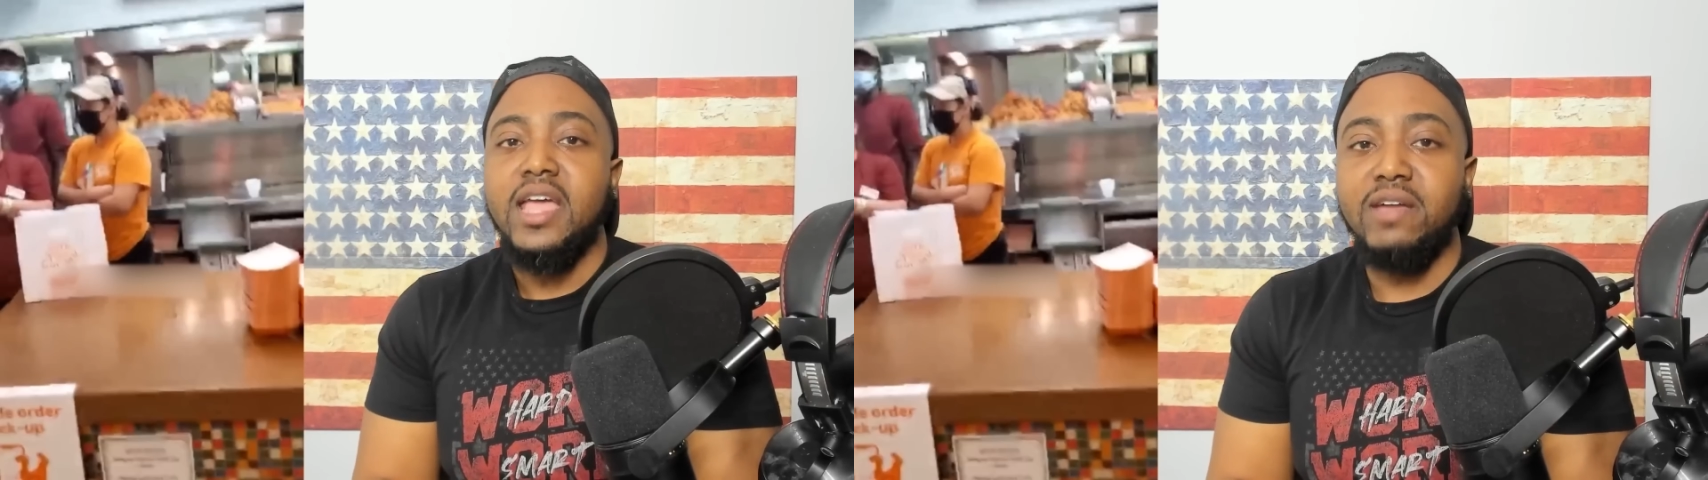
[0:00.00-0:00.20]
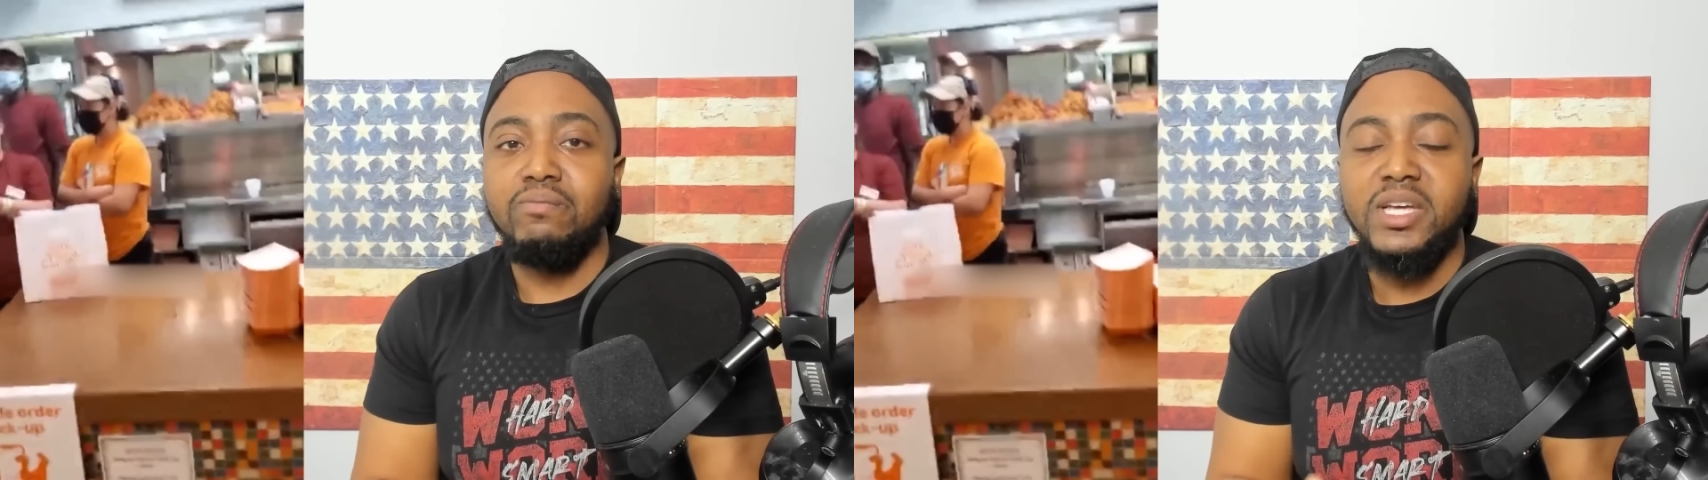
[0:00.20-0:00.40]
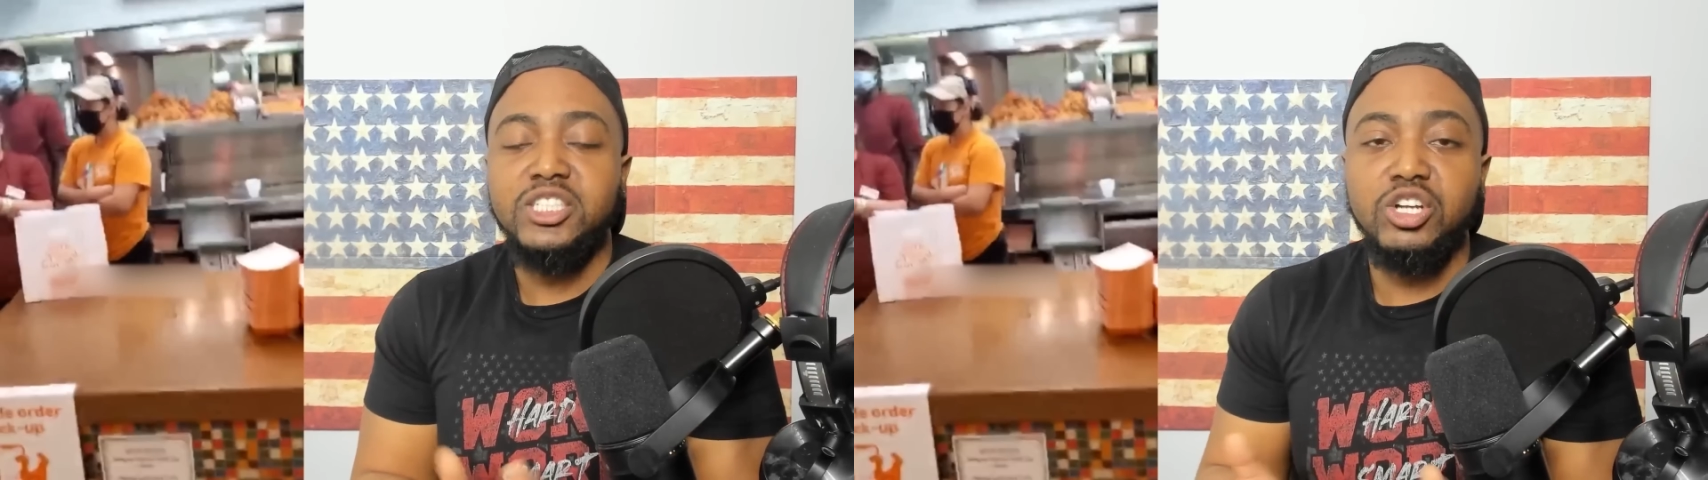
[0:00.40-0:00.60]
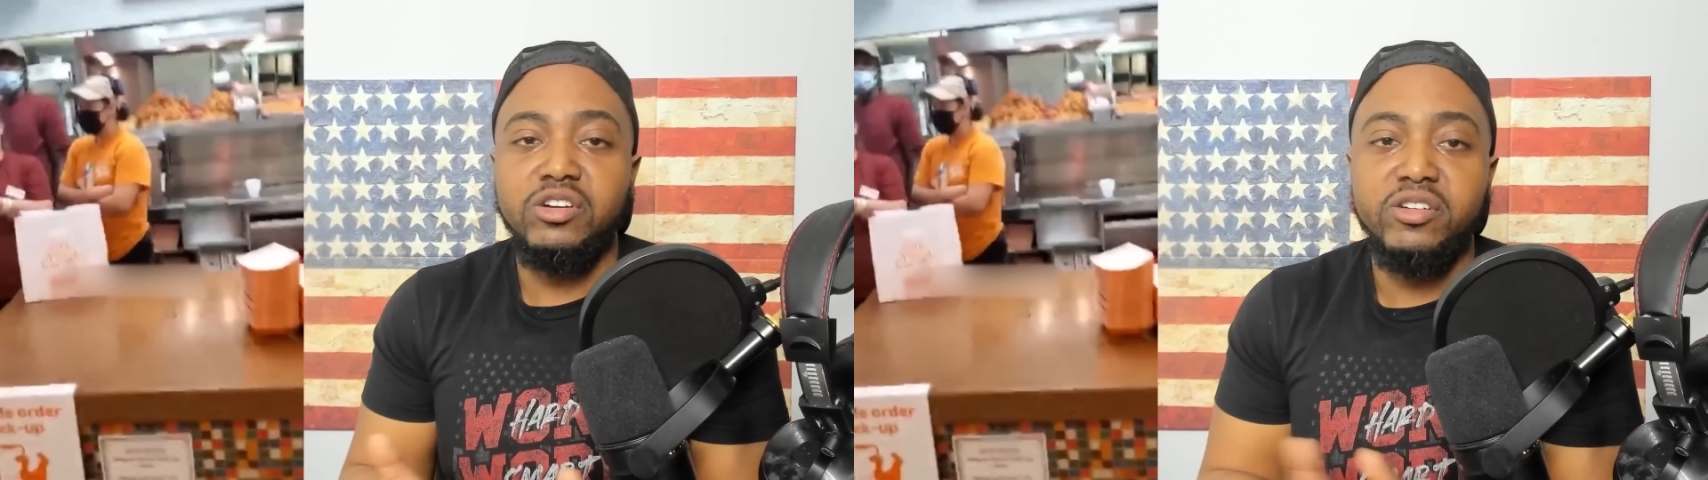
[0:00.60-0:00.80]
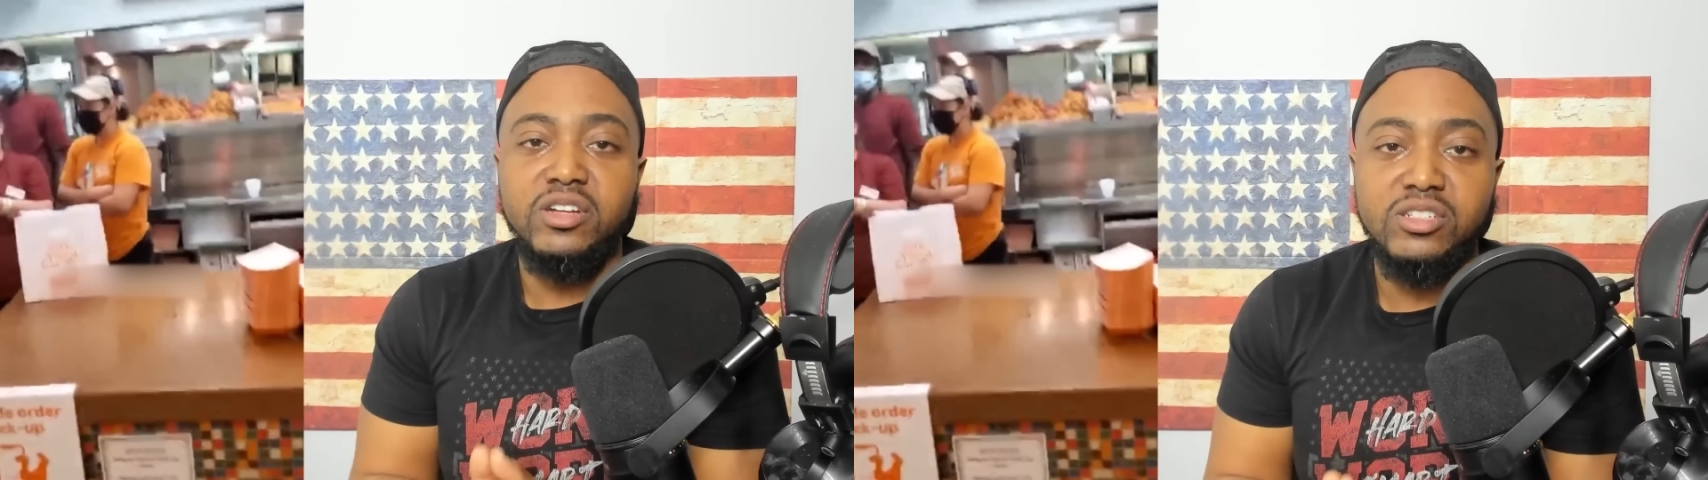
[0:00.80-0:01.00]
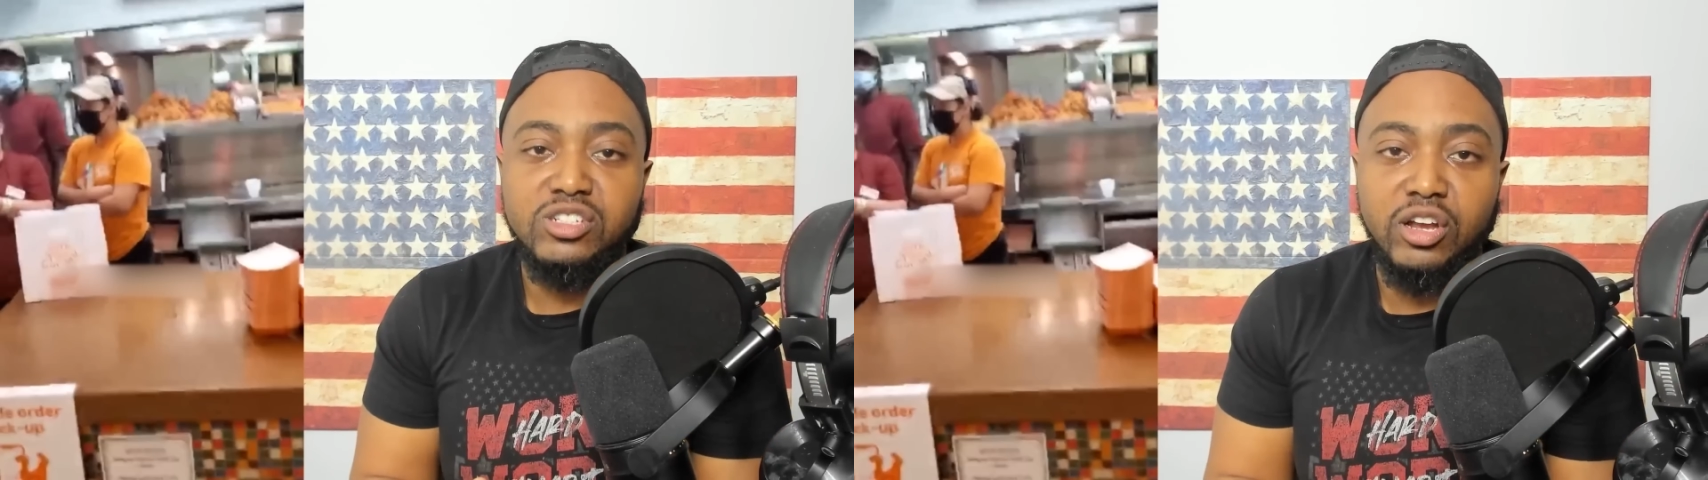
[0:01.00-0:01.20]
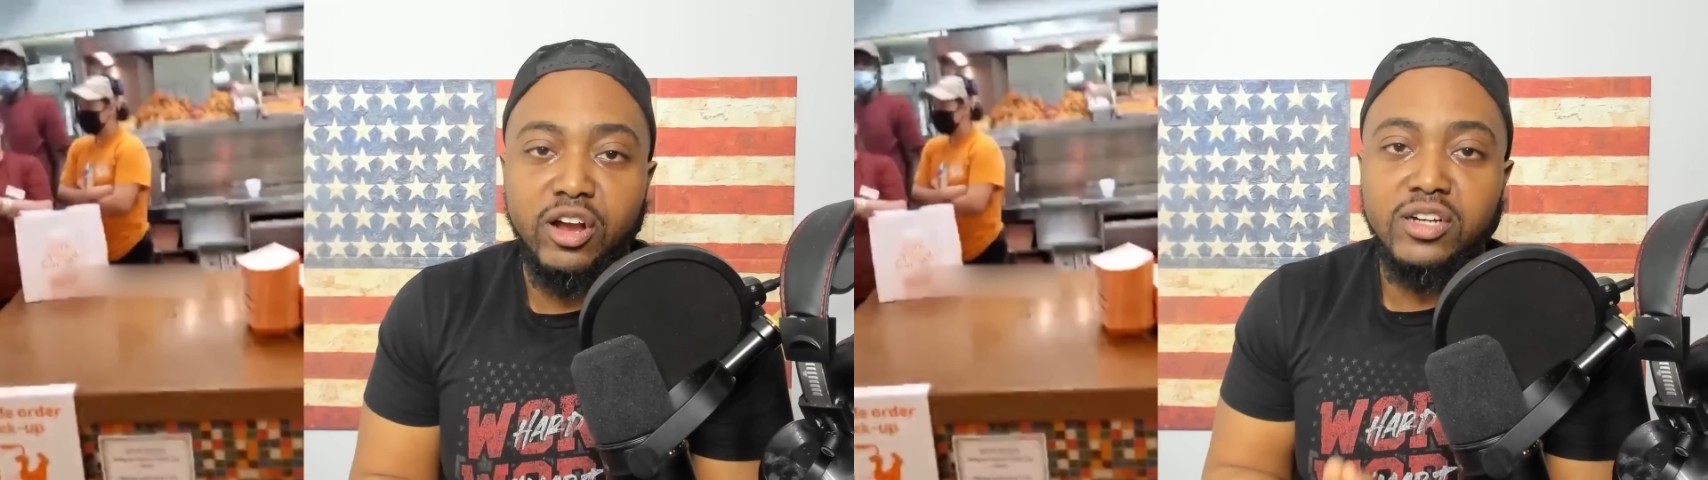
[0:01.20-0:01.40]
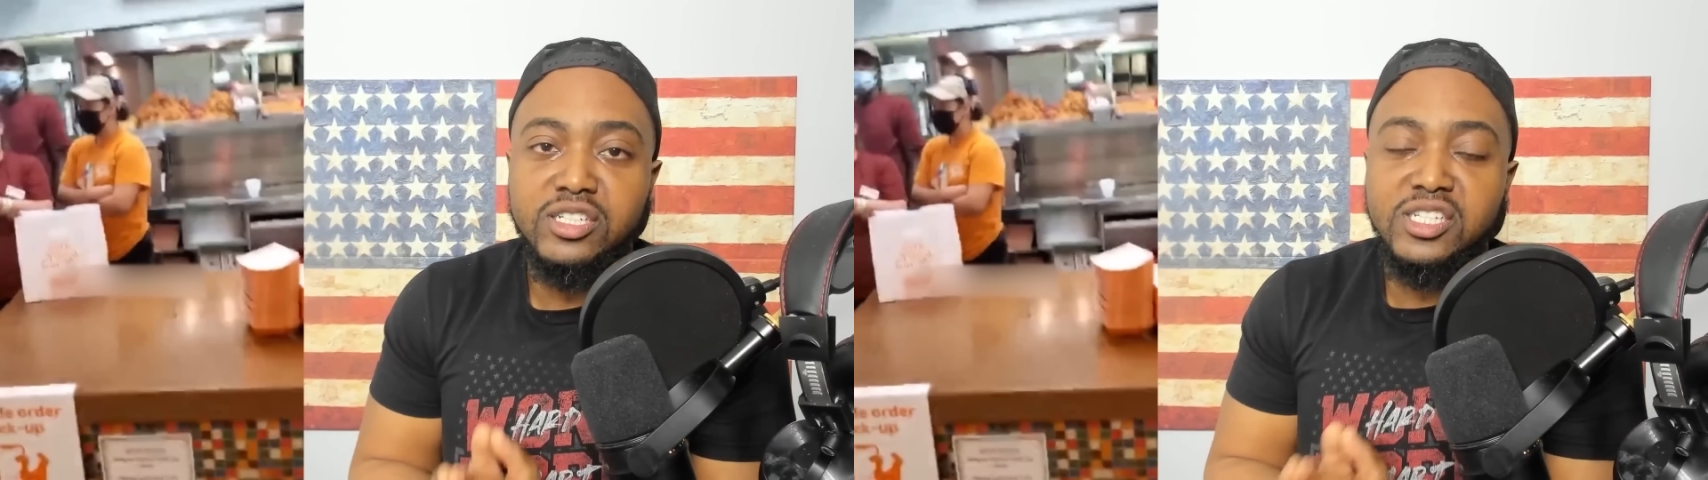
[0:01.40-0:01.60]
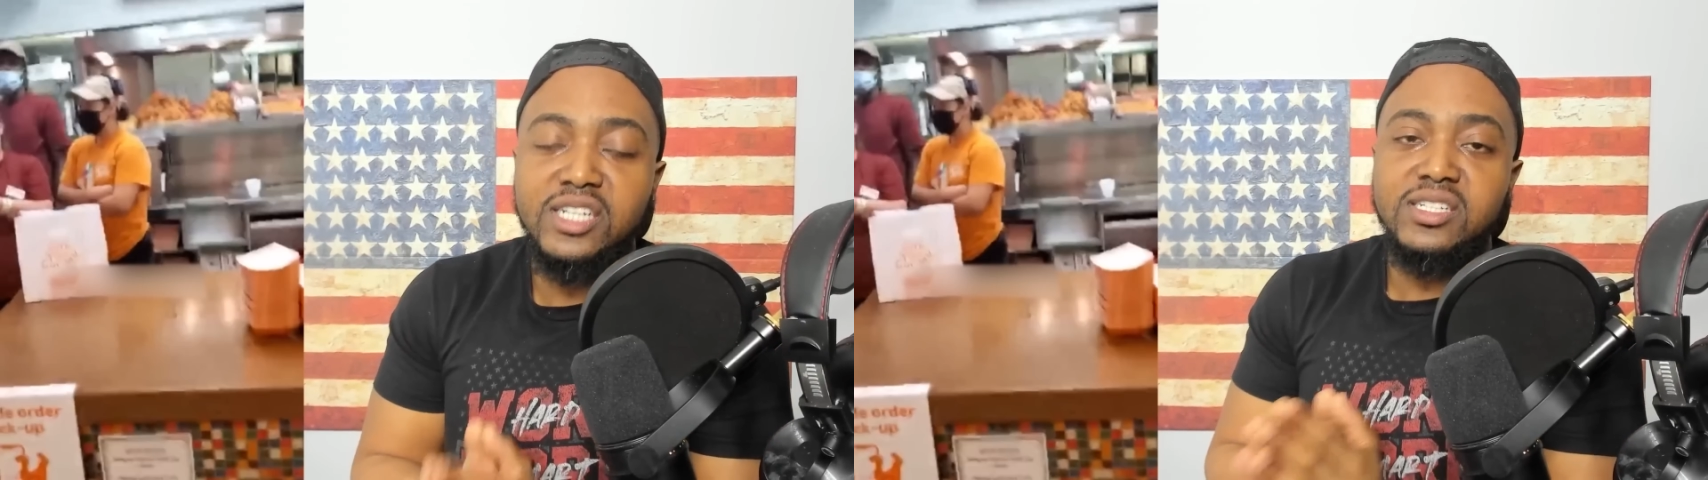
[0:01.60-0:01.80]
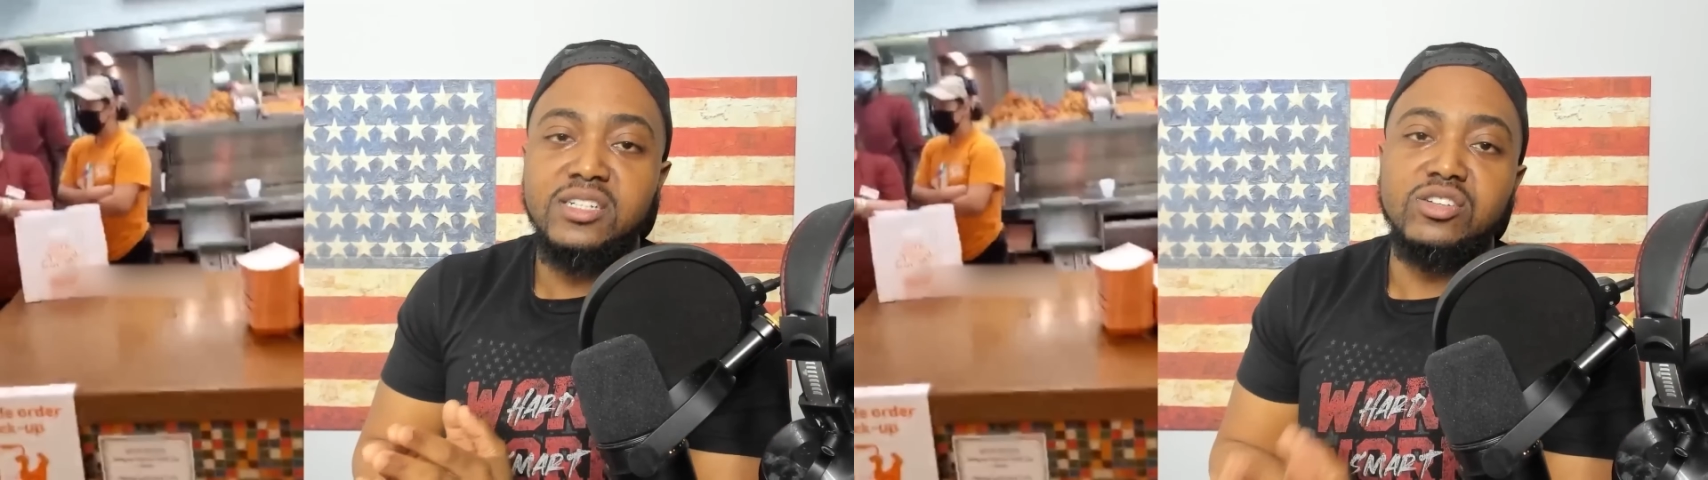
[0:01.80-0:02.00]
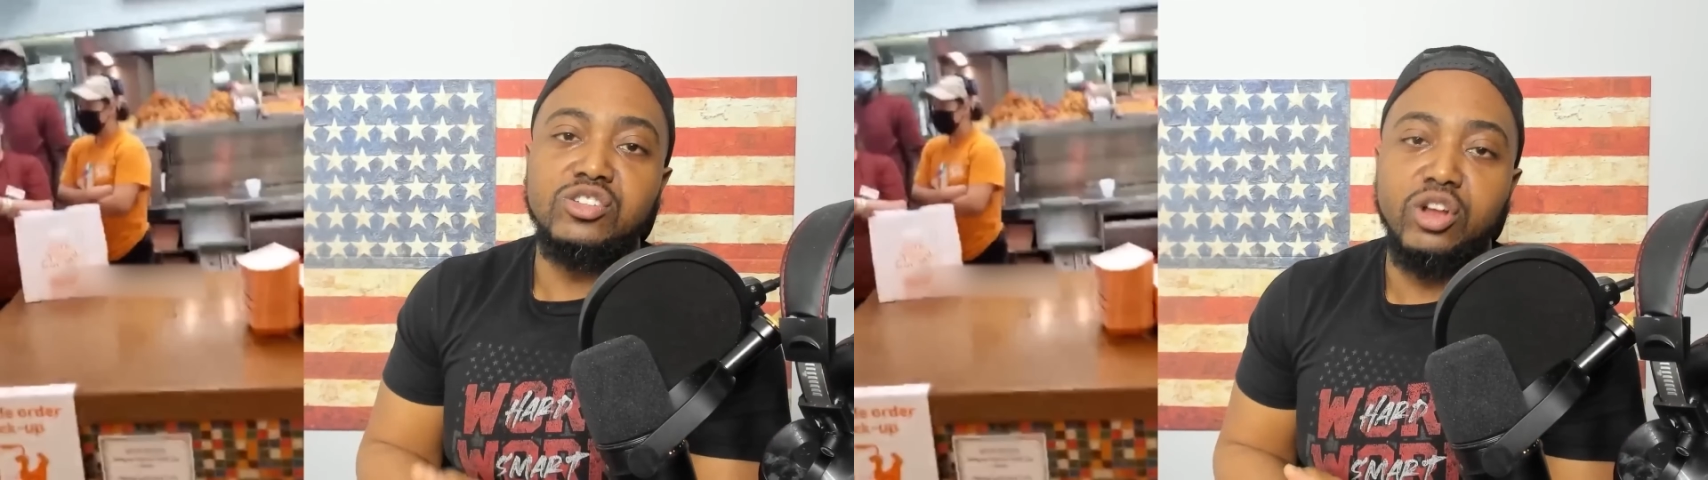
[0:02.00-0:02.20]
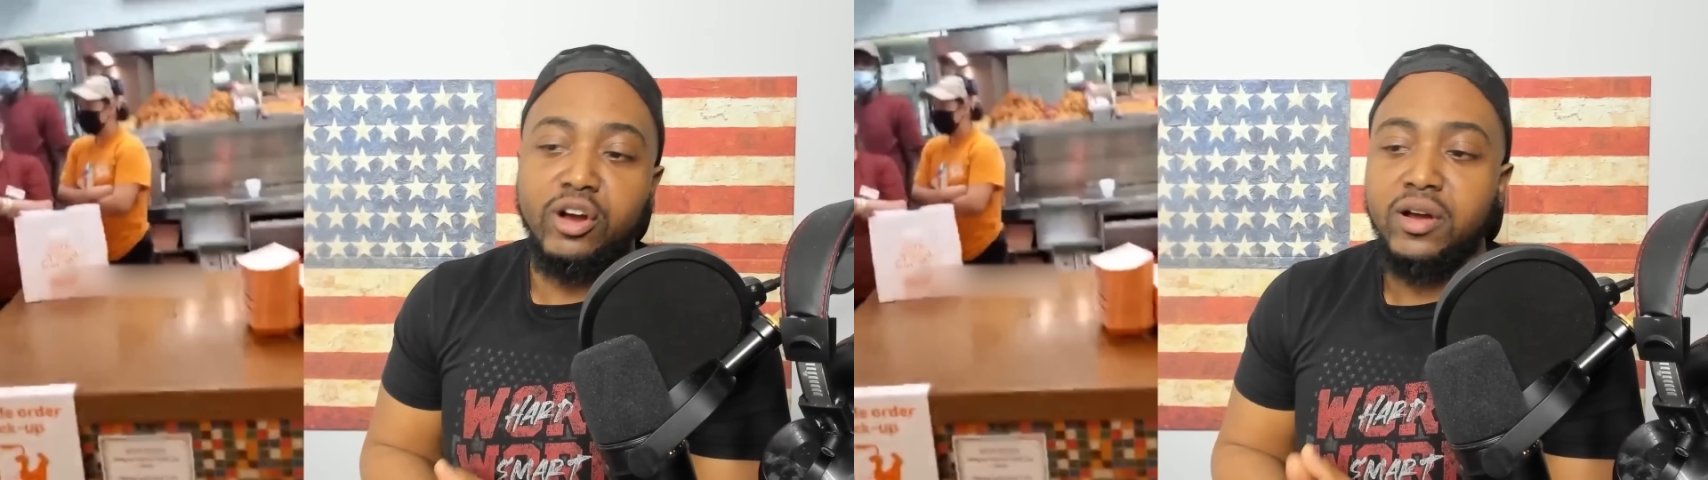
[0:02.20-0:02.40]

if misgendering is a slur, cis is a slur,